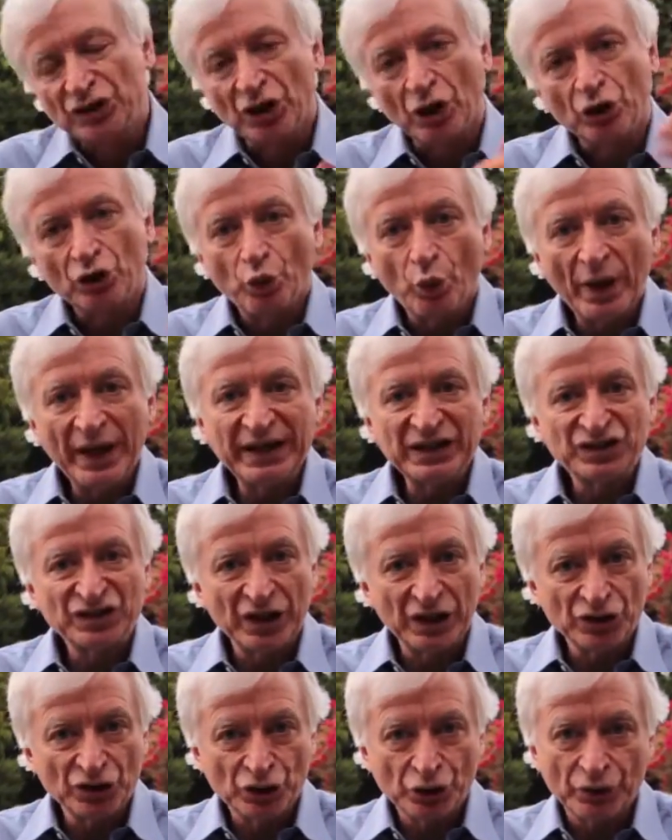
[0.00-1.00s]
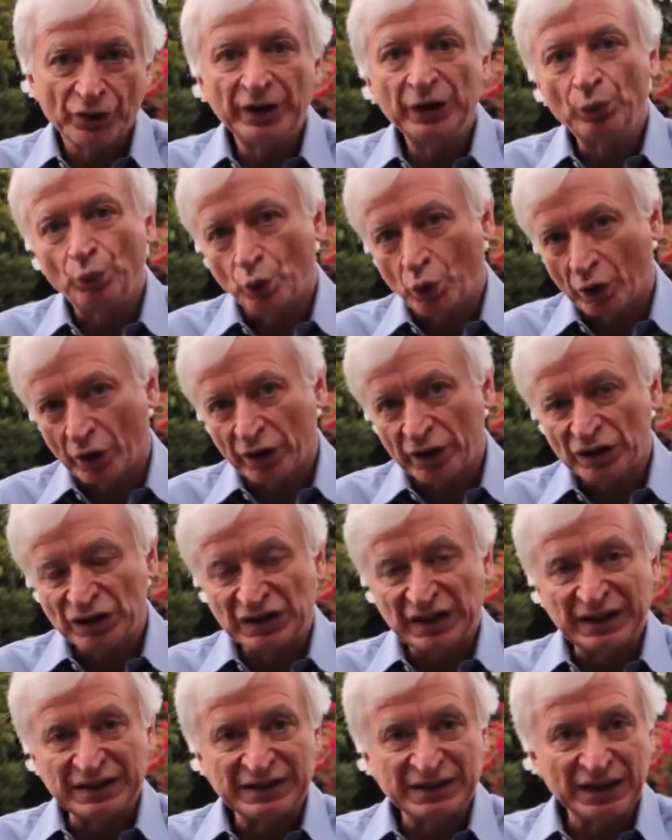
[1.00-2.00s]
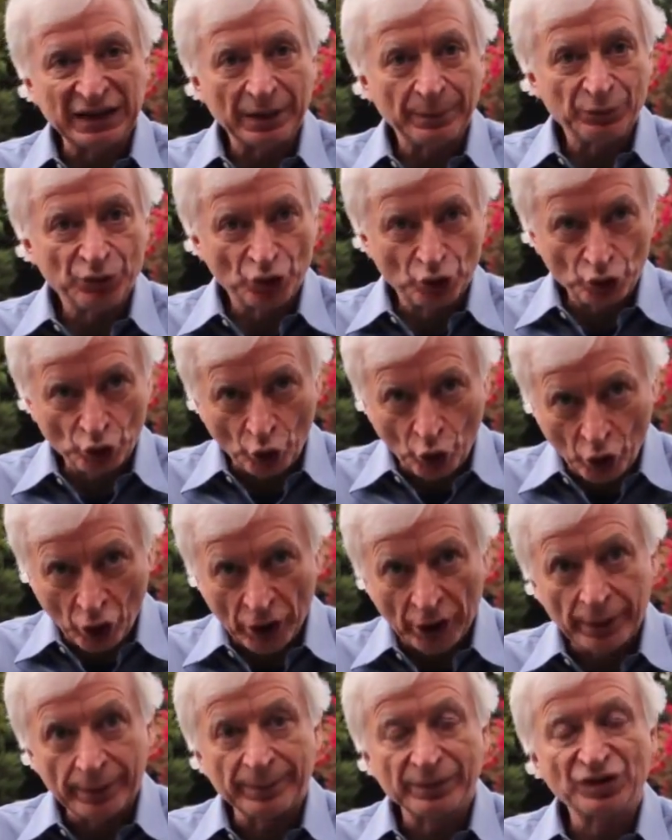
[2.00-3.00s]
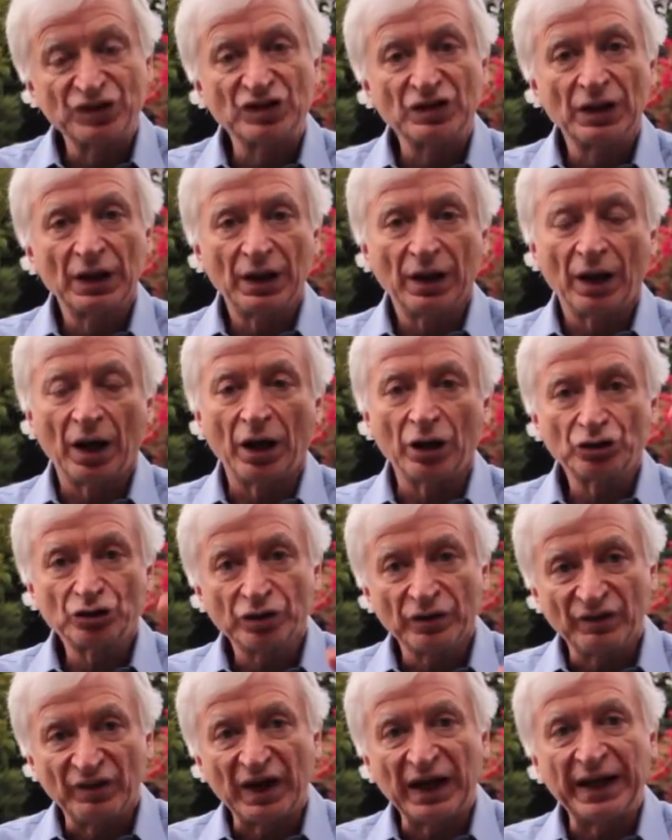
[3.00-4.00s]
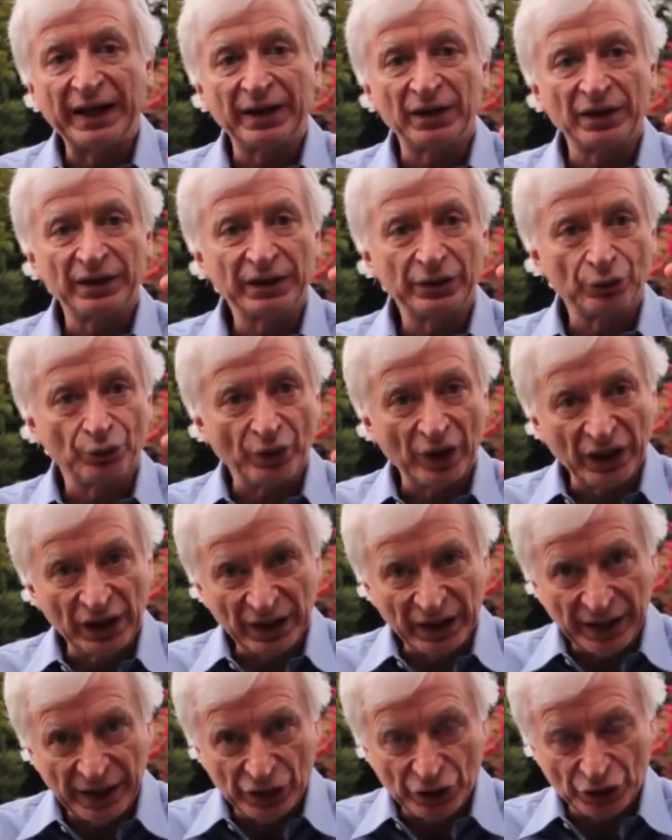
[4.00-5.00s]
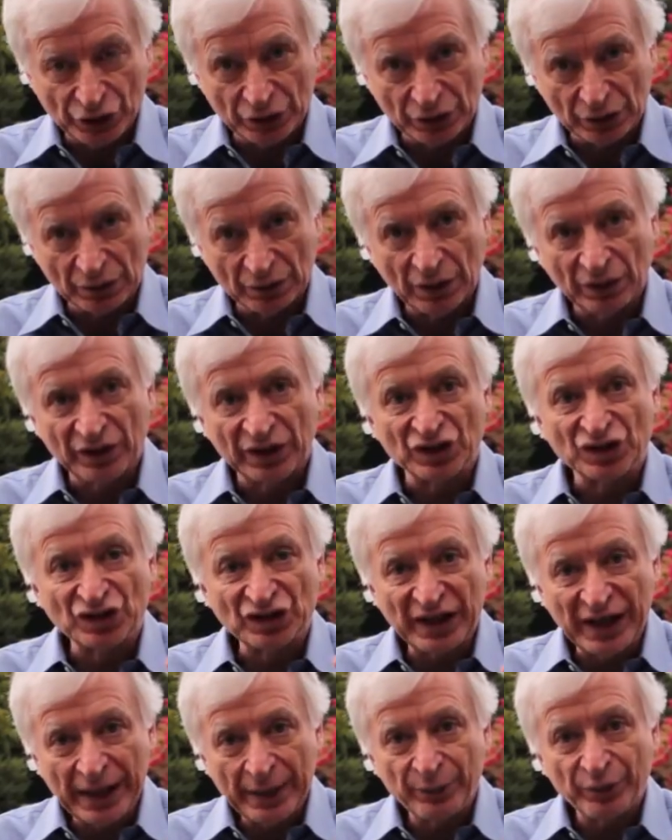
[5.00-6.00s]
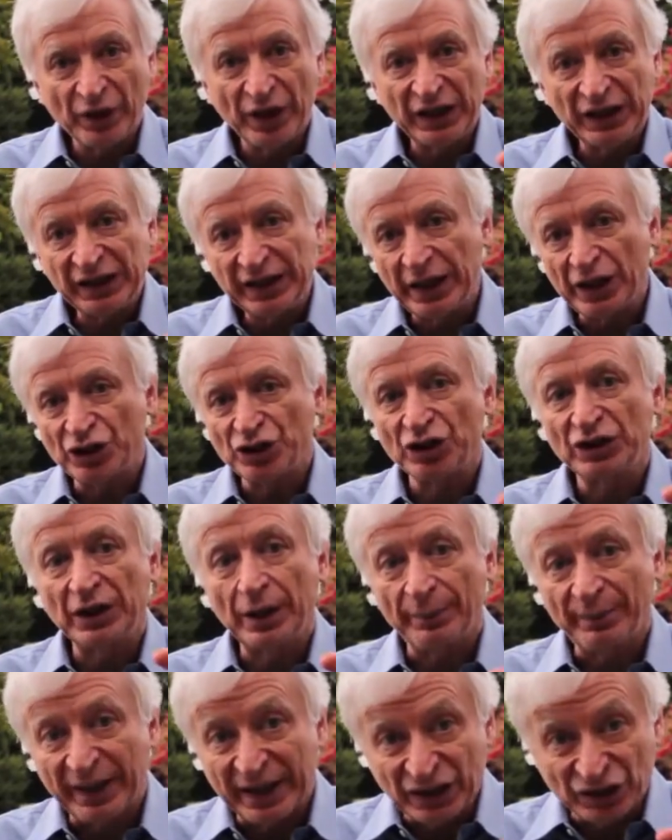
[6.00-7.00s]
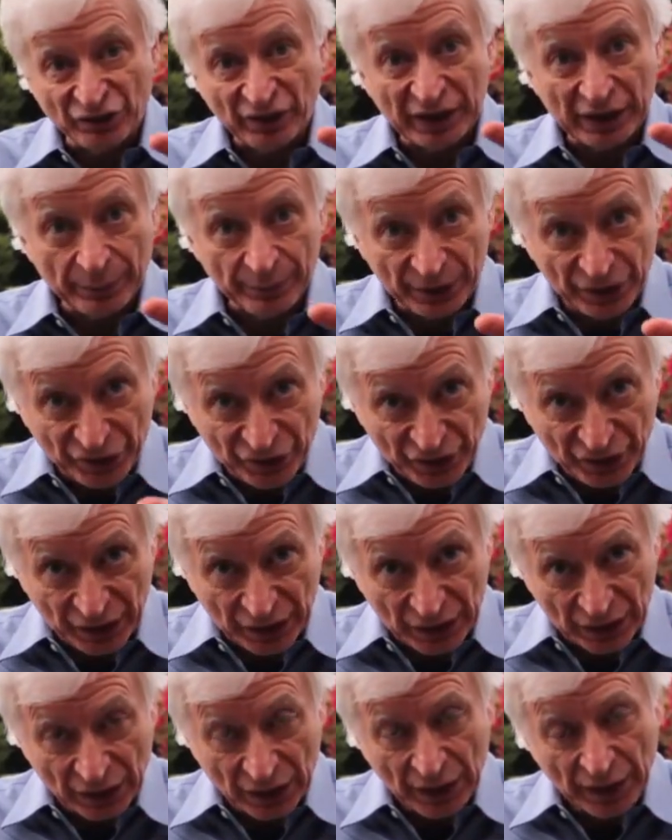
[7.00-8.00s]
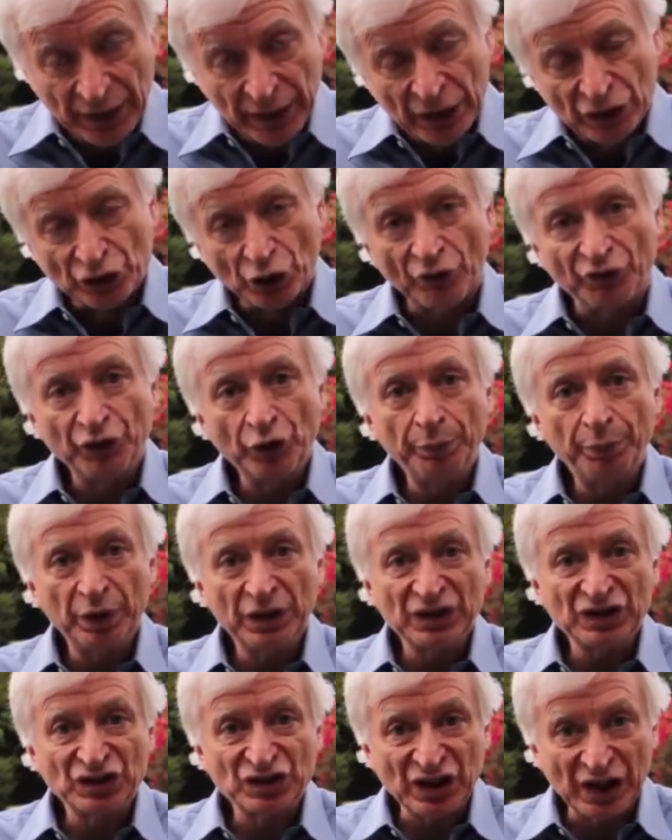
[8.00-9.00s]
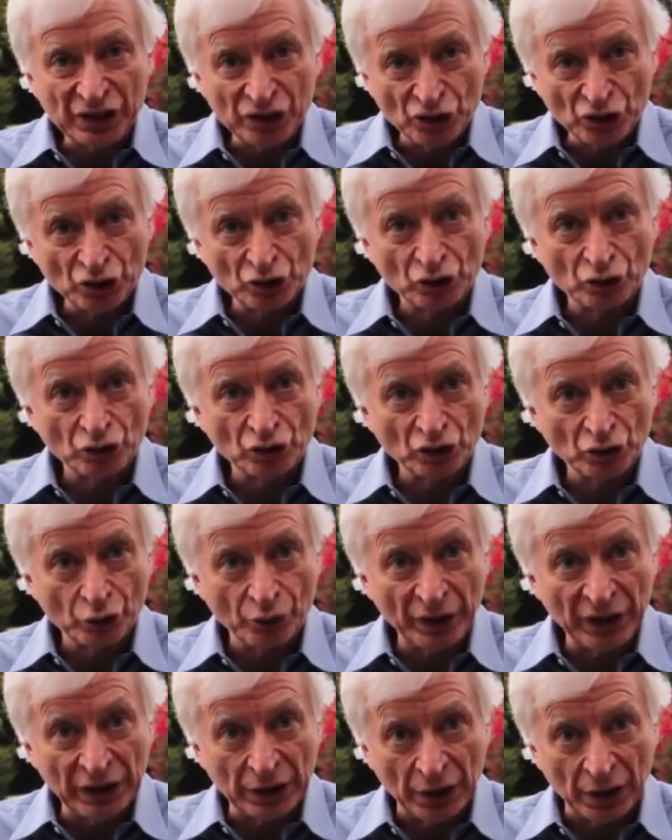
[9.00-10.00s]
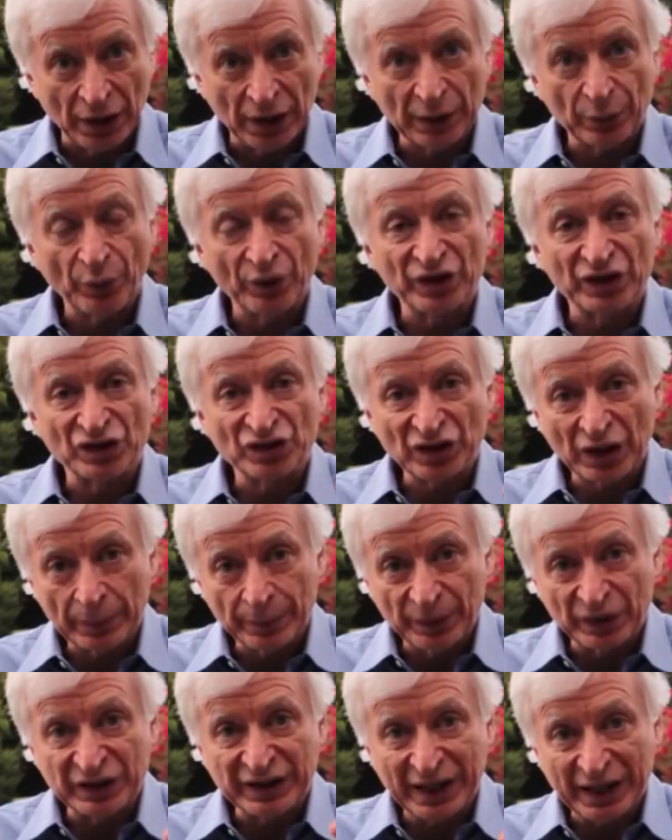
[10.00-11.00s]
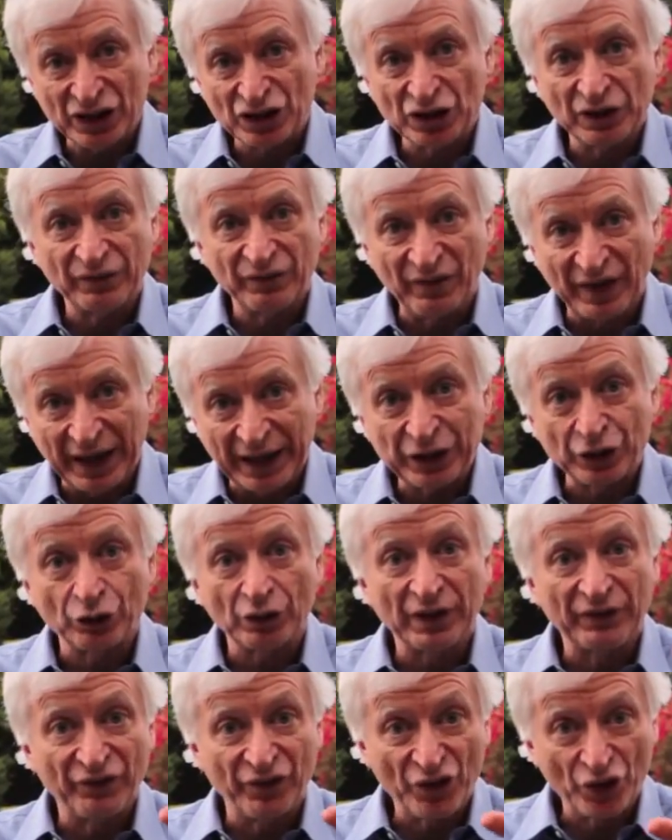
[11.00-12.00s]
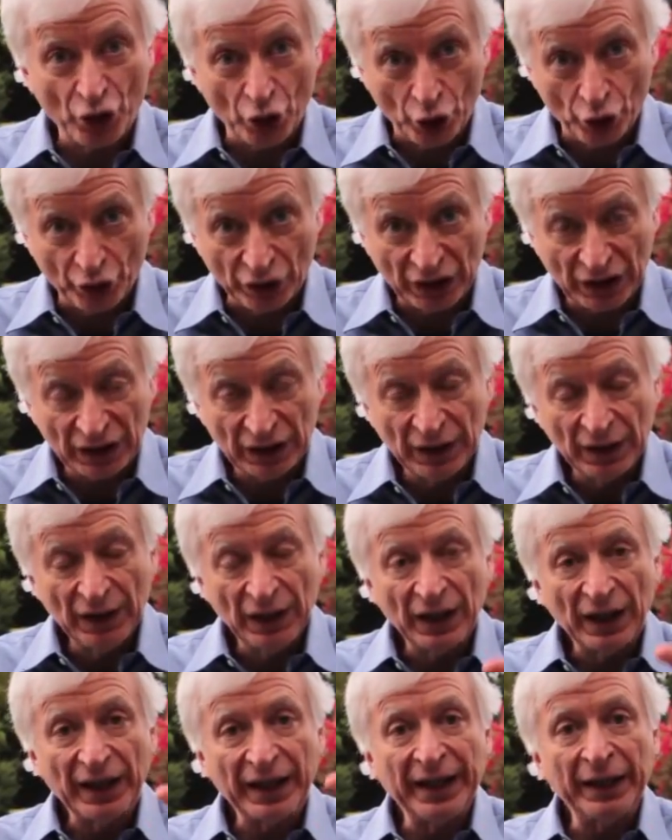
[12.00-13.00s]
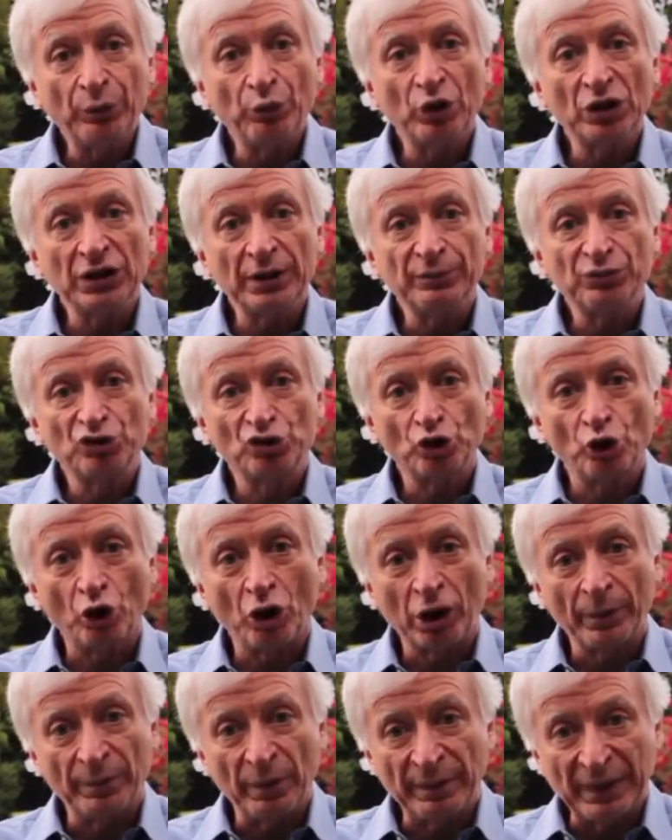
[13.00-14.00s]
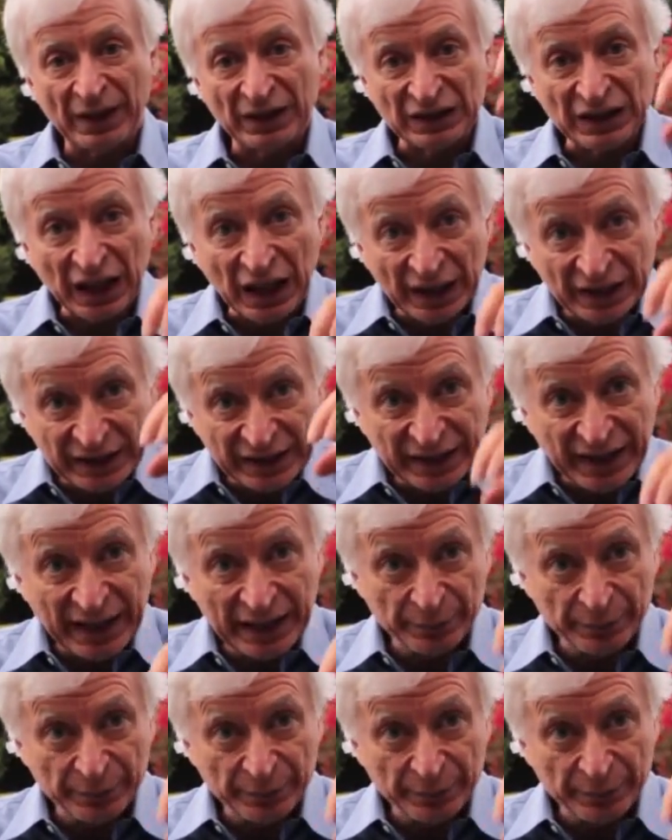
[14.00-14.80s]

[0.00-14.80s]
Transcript: So the way sunscreen works is it absorbs ultraviolet radiation, the same radiation that makes vitamin D. So if you put a sunscreen on with a sun protection factor of 30, it will absorb about 98%